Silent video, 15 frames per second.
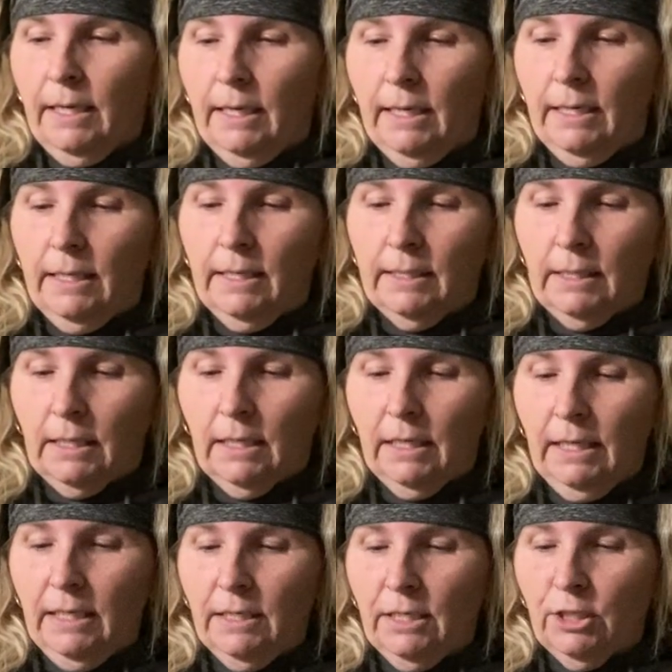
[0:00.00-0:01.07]
is a
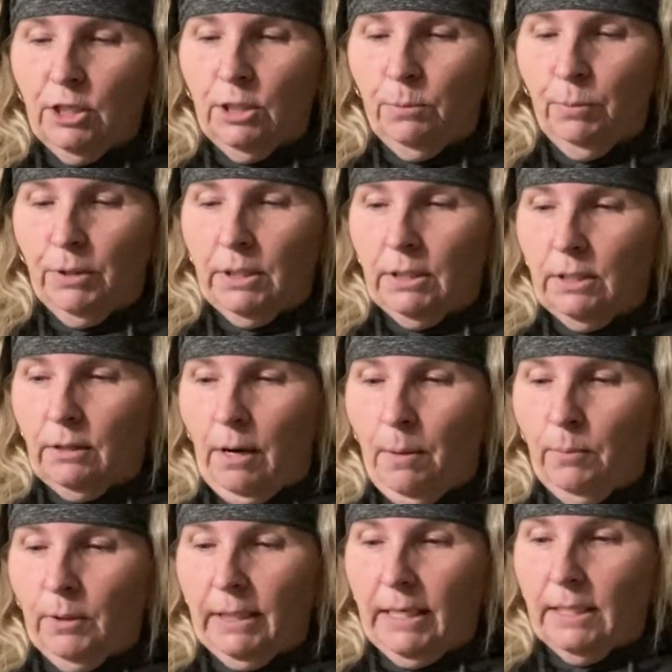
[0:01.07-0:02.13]
clean dish to put the
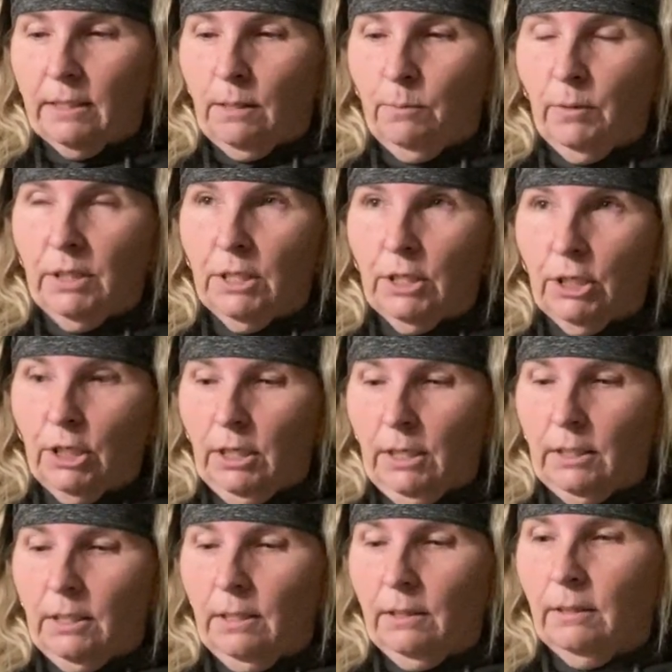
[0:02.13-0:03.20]
scrambled eggs on once they're
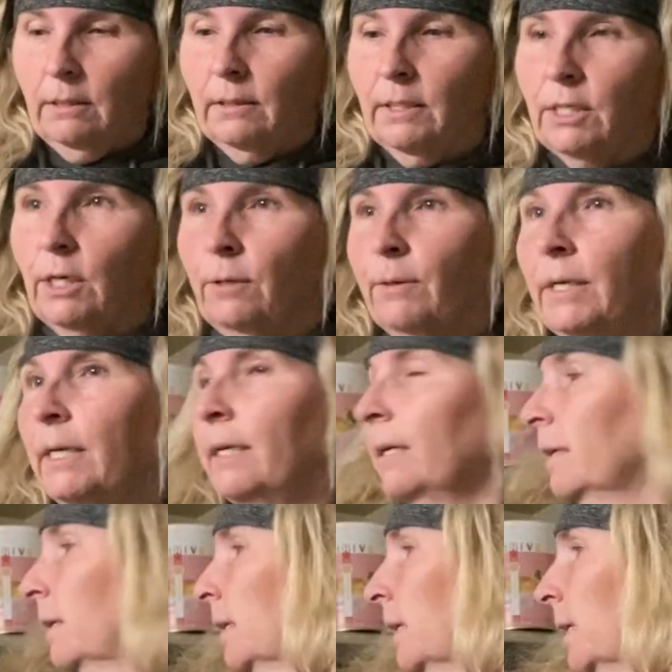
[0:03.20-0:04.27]
cooked. So
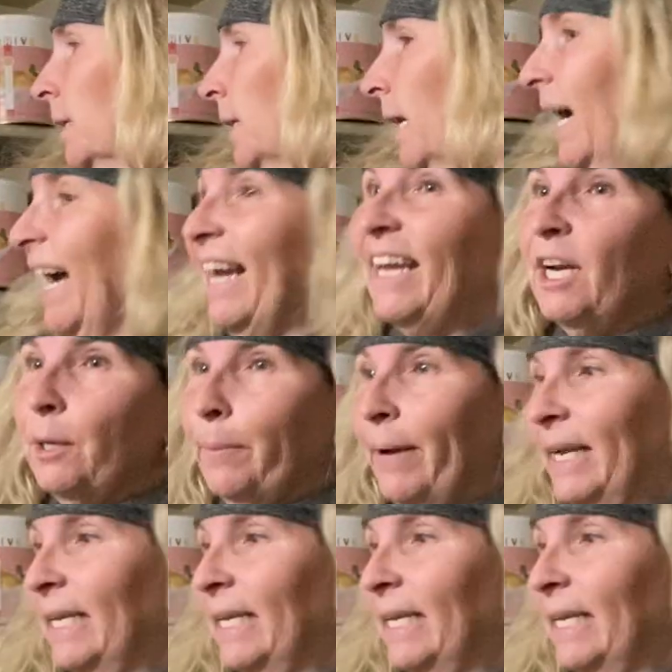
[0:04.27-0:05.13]
I hear my